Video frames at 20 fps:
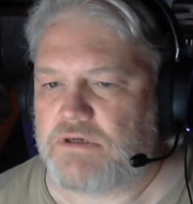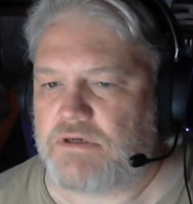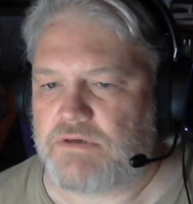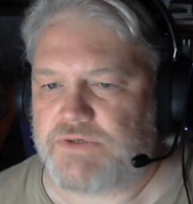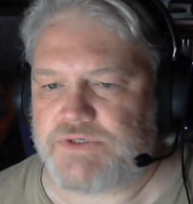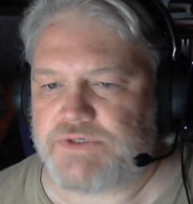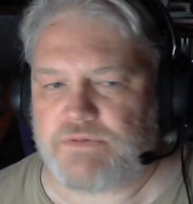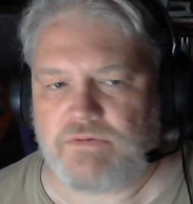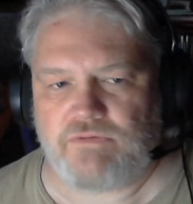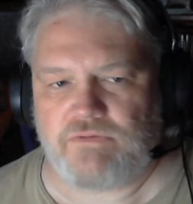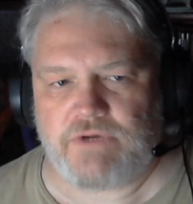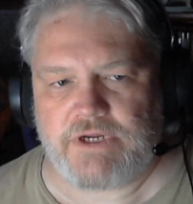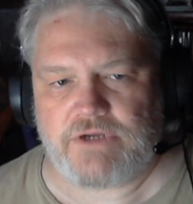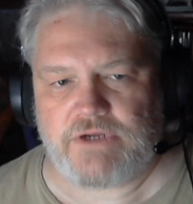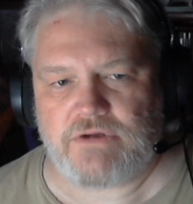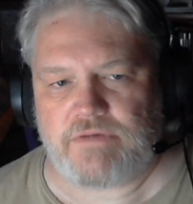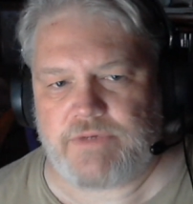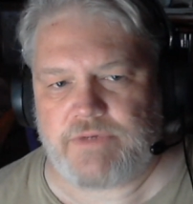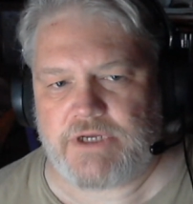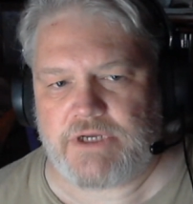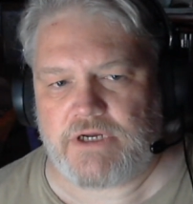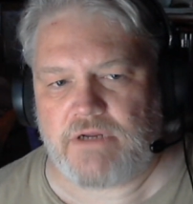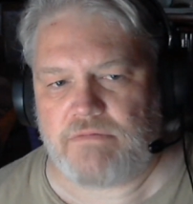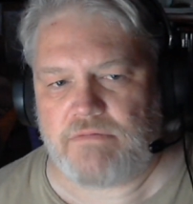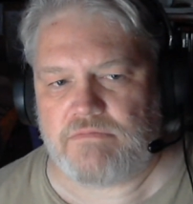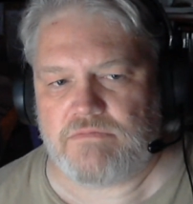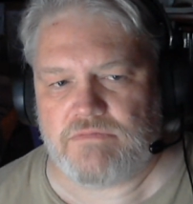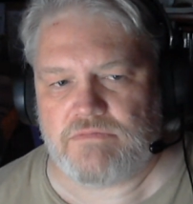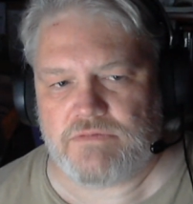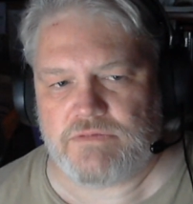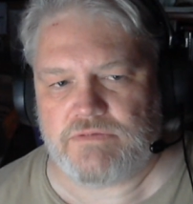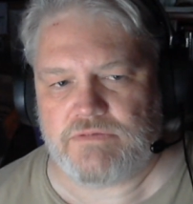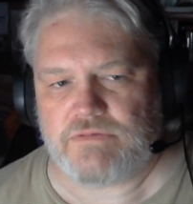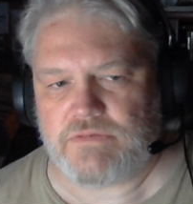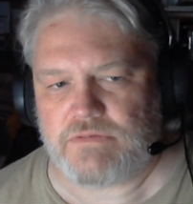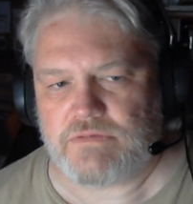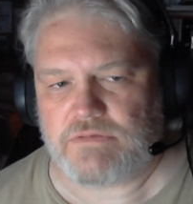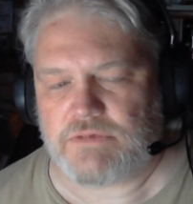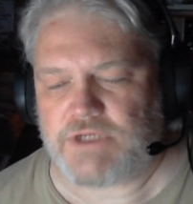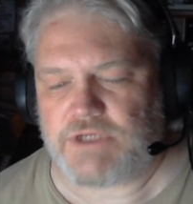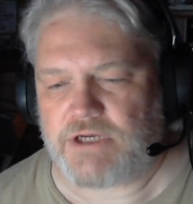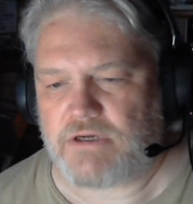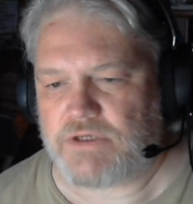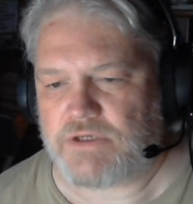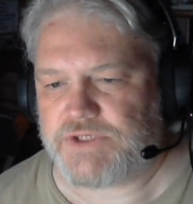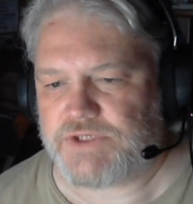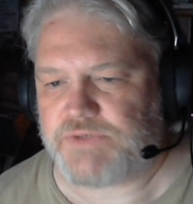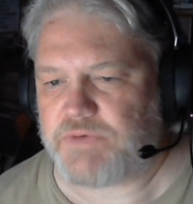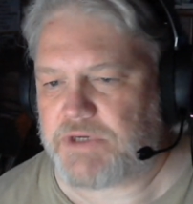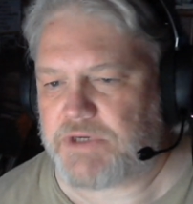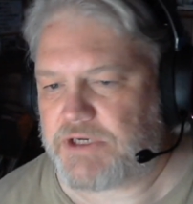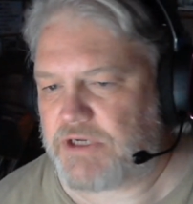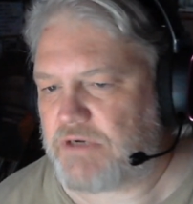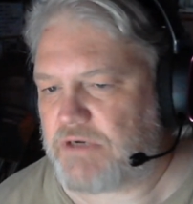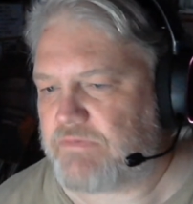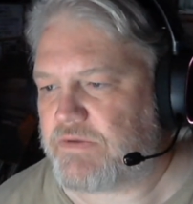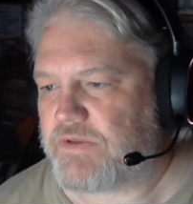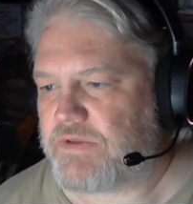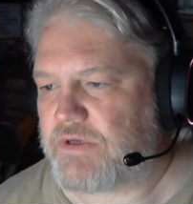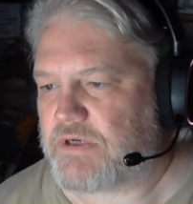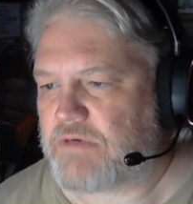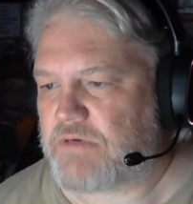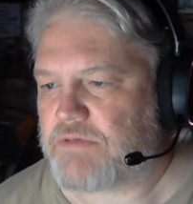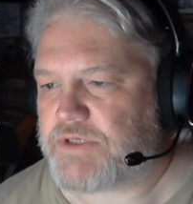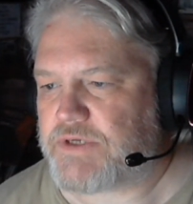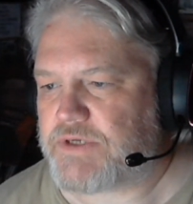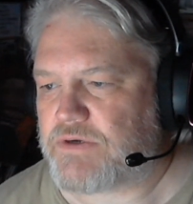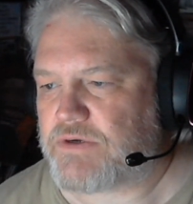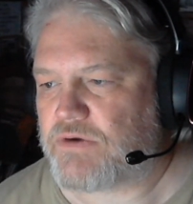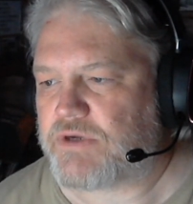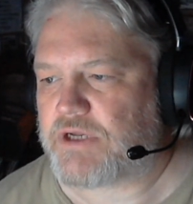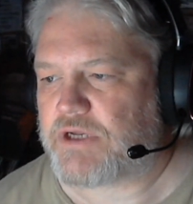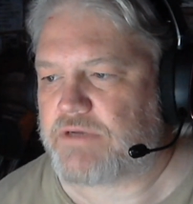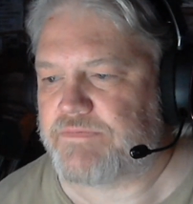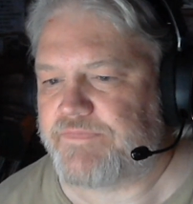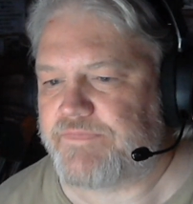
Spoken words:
so when I go to bed, I'm not all sweaty and everything." And I was like, okay.